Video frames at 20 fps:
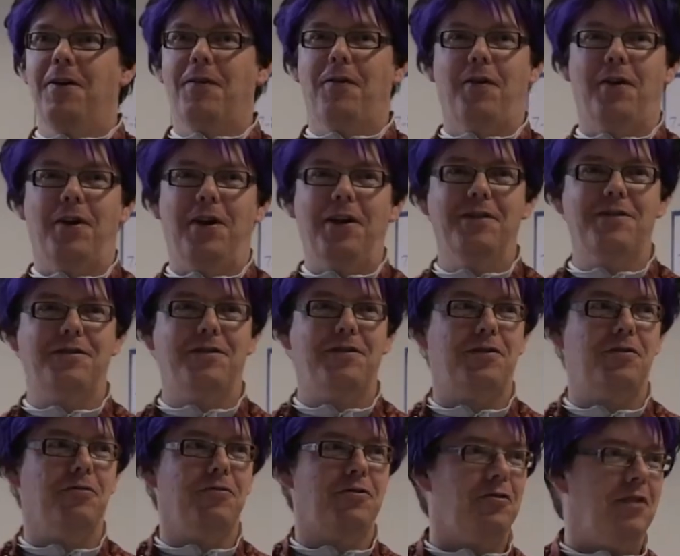
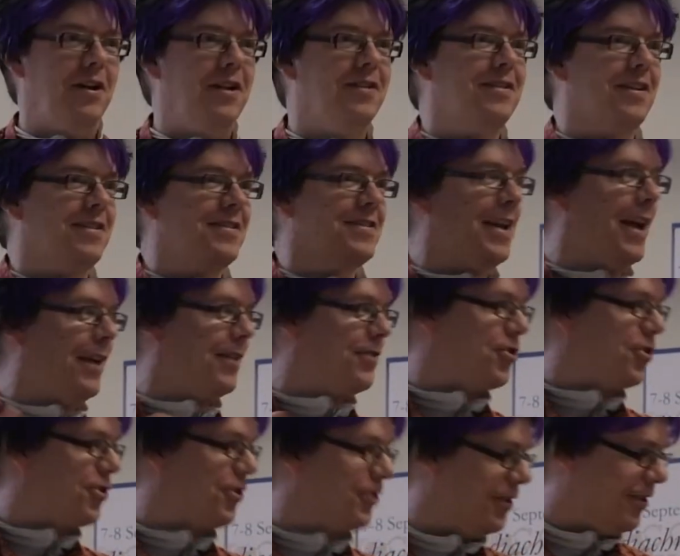institute, to
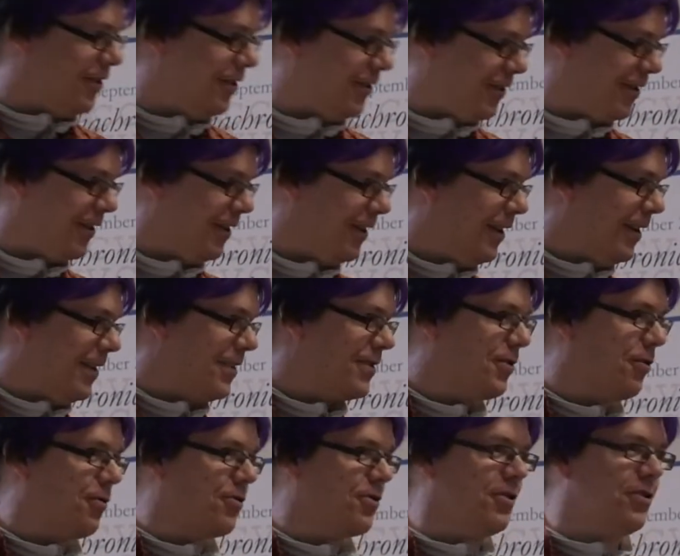intersectional
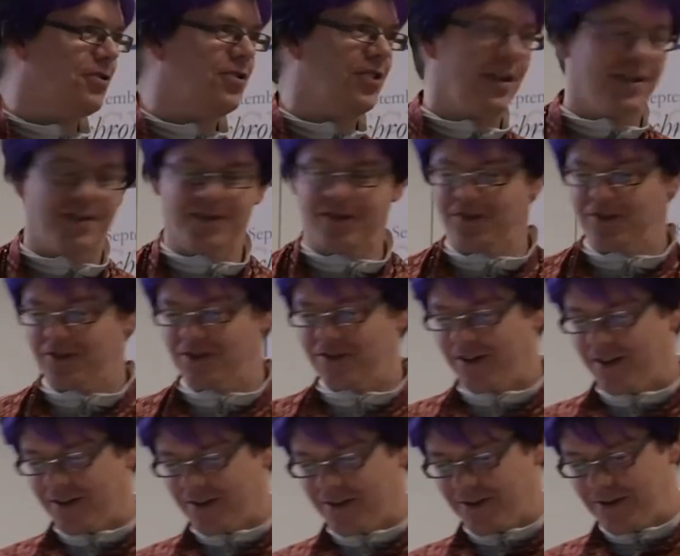social justice
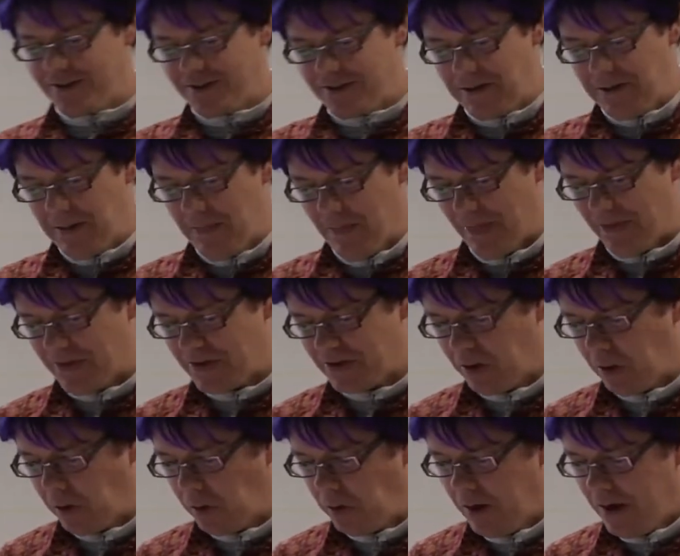studies. Yeah?
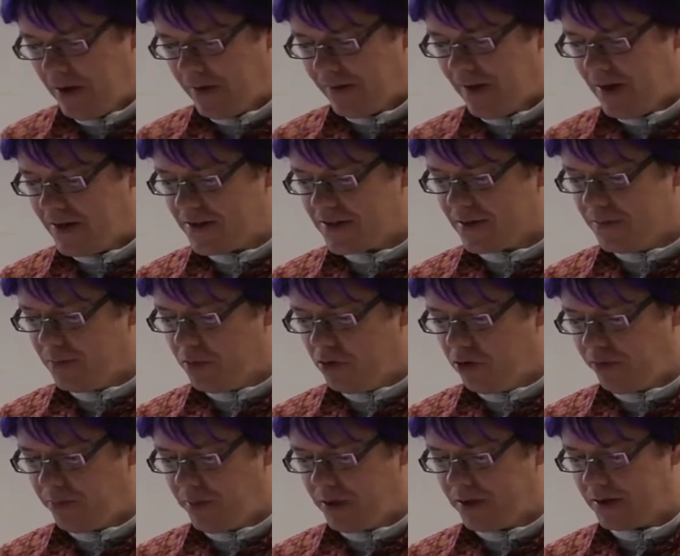So there's a
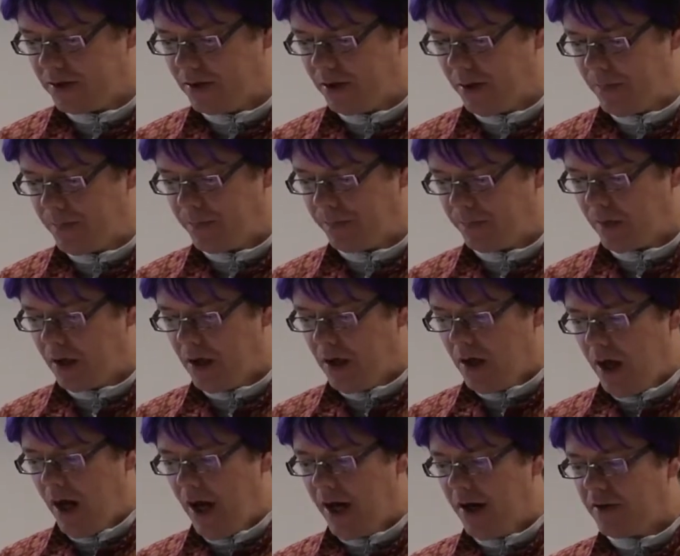movement here.
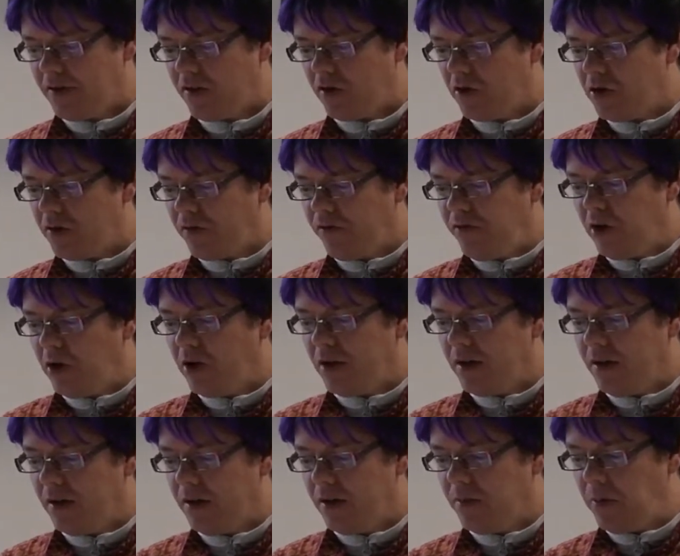And third
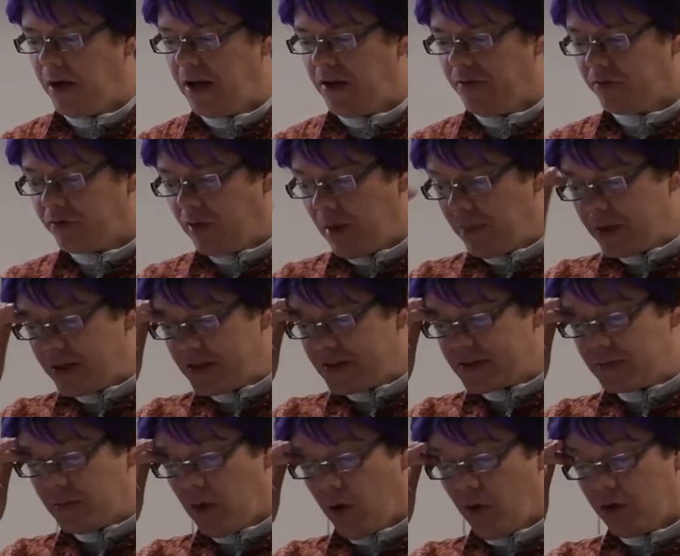wave
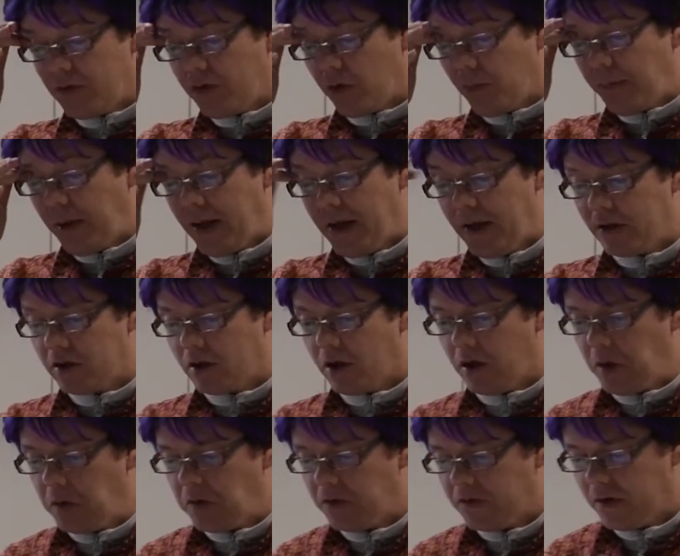feminism also paid
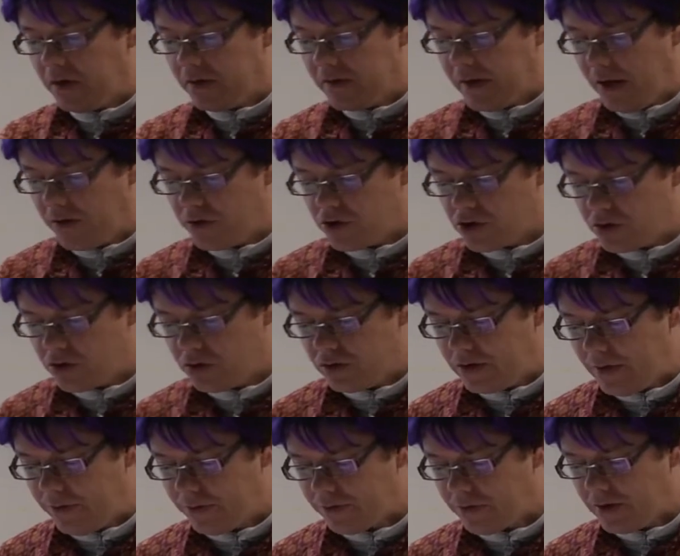closer attention to
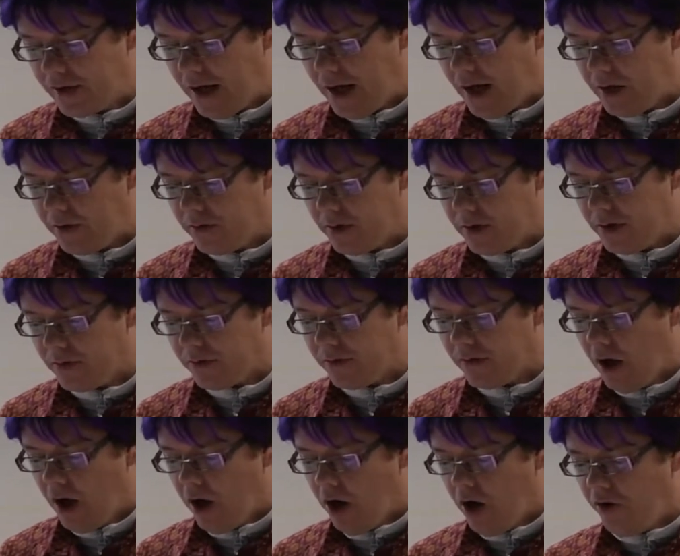different areas
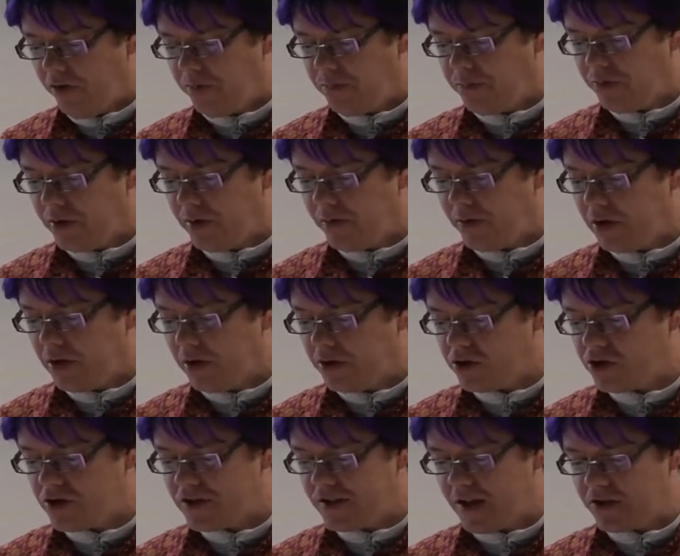of
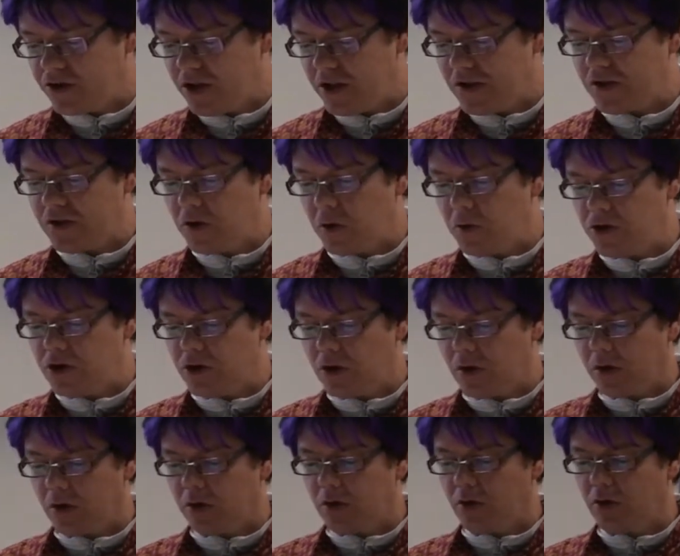privilege, such as
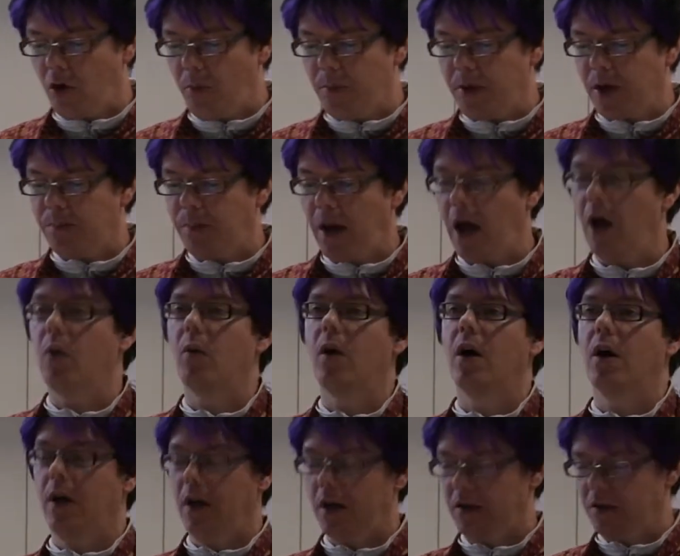socioeconomic
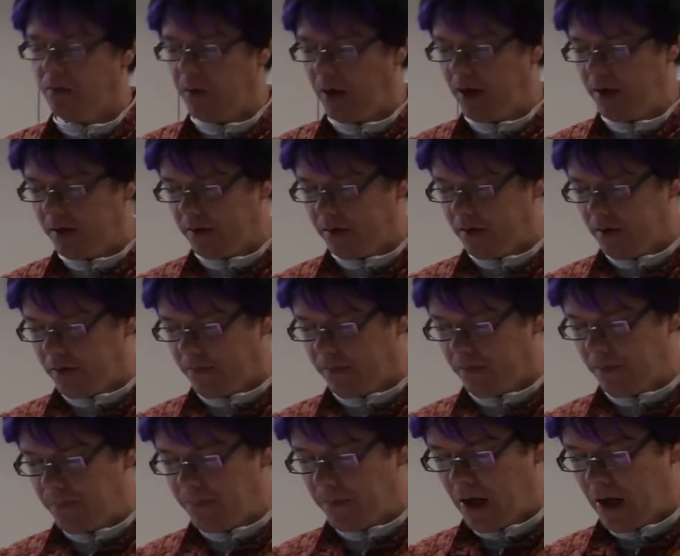power and whiteness.
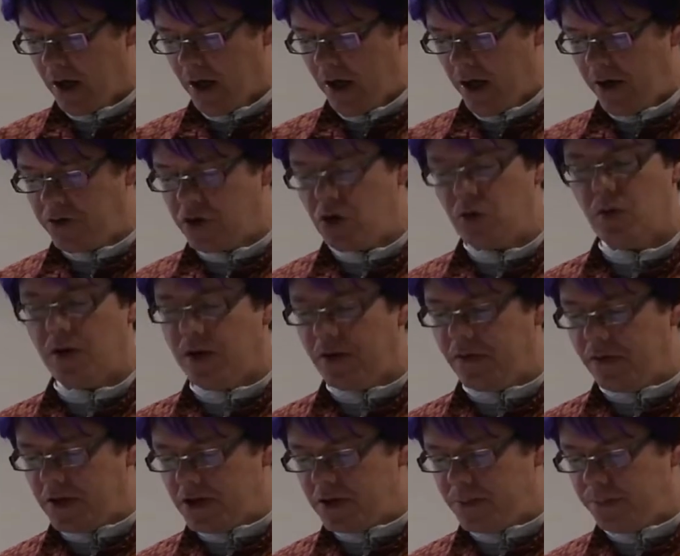And during
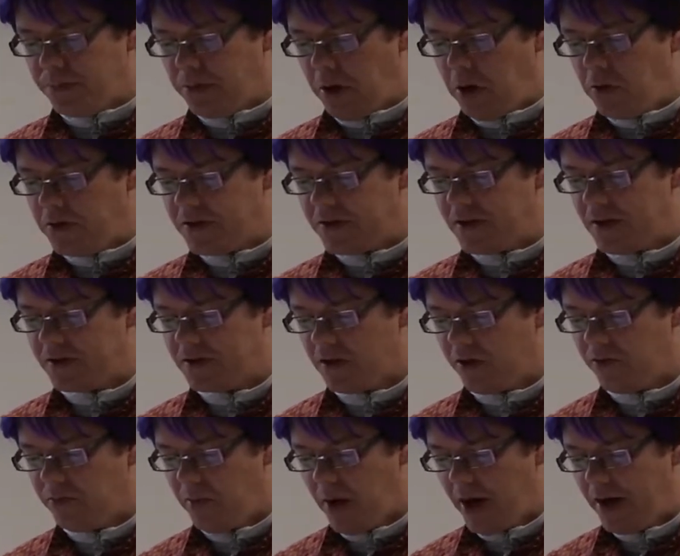this process
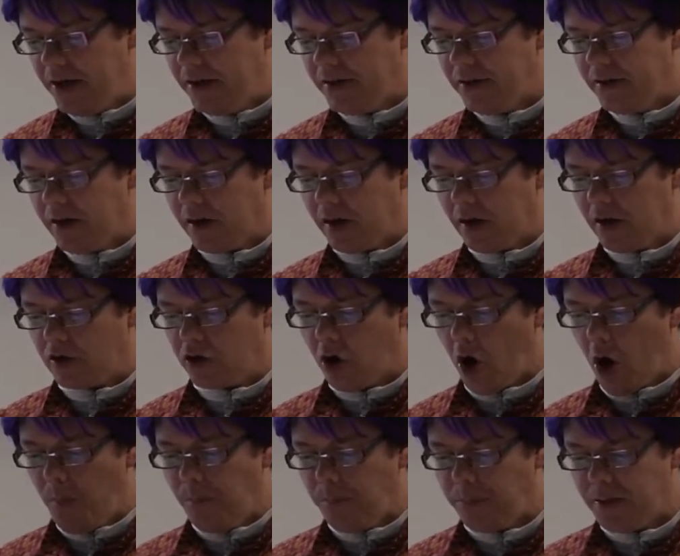of widening and
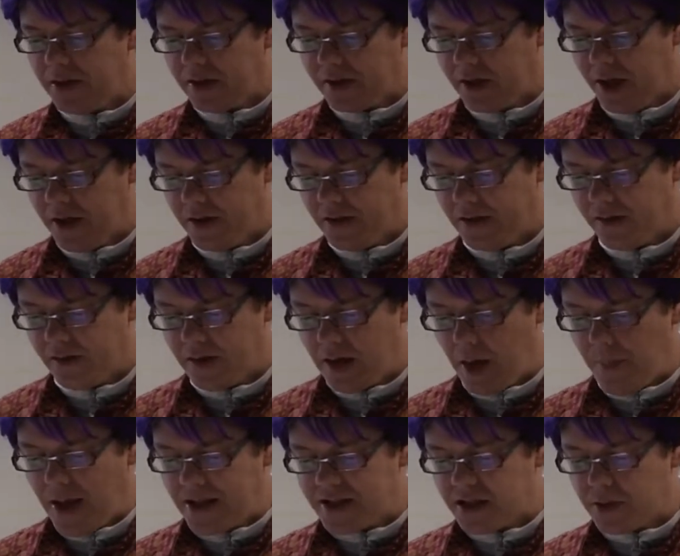complicating the
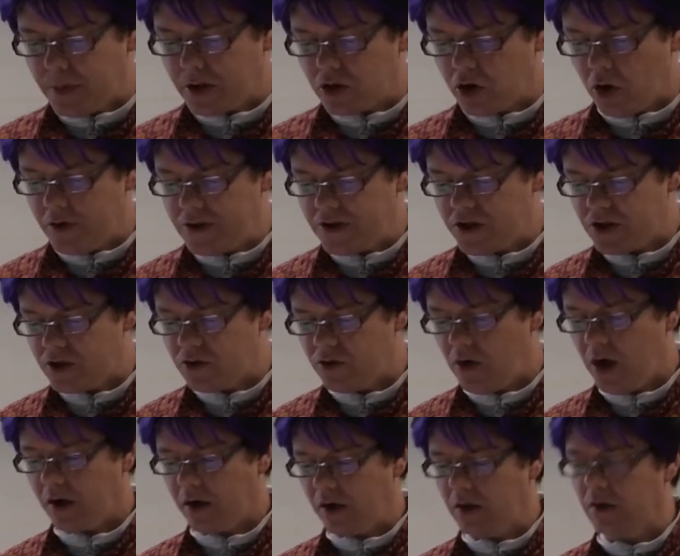emancipatory
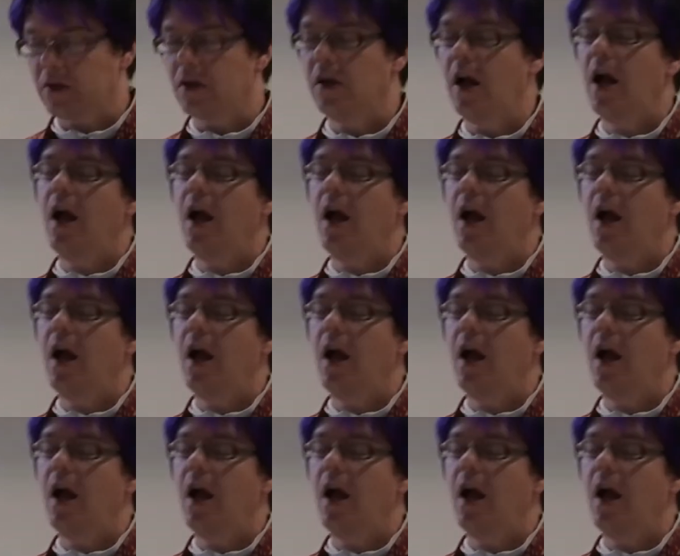struggle,